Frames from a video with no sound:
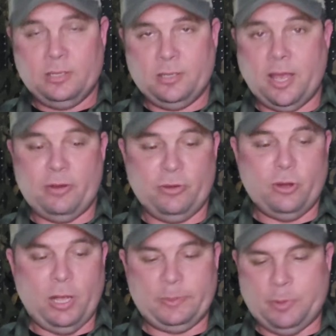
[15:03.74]
yeah,
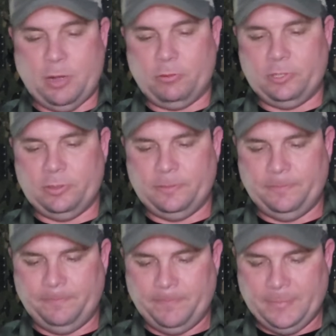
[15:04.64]
nice bolt.
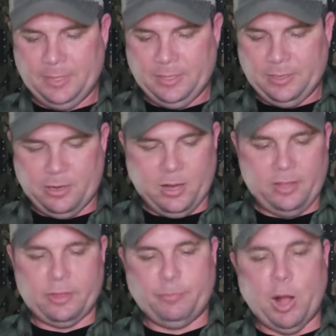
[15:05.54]
All
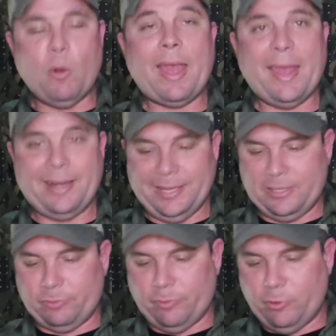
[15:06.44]
right, the bolt head
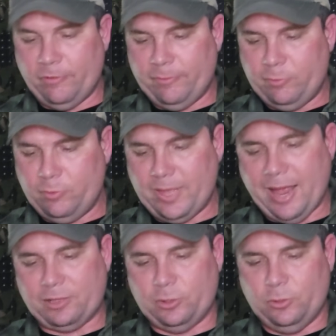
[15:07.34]
is removable
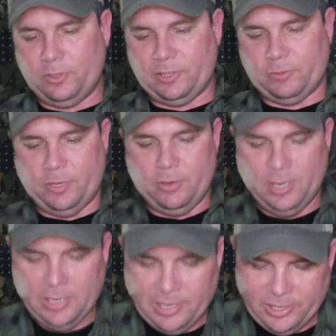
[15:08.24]
without tools as well.
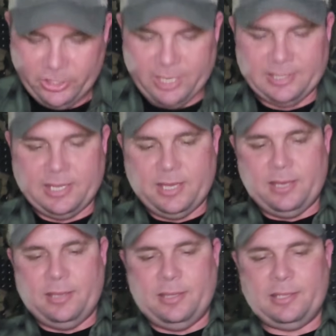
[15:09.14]
Just
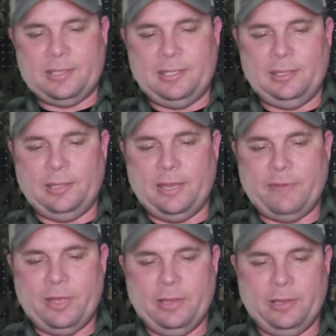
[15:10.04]
here, there's a little
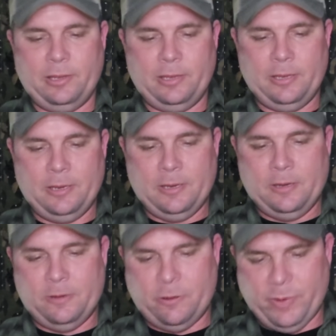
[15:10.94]
lever.
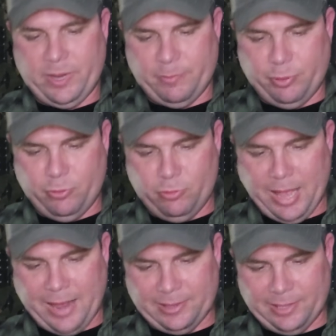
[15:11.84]
All right, we can pull
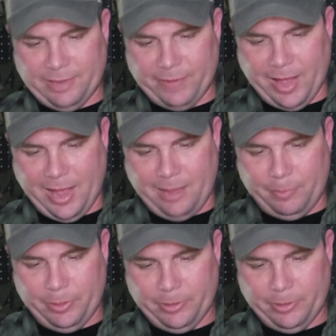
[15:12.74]
that lever up,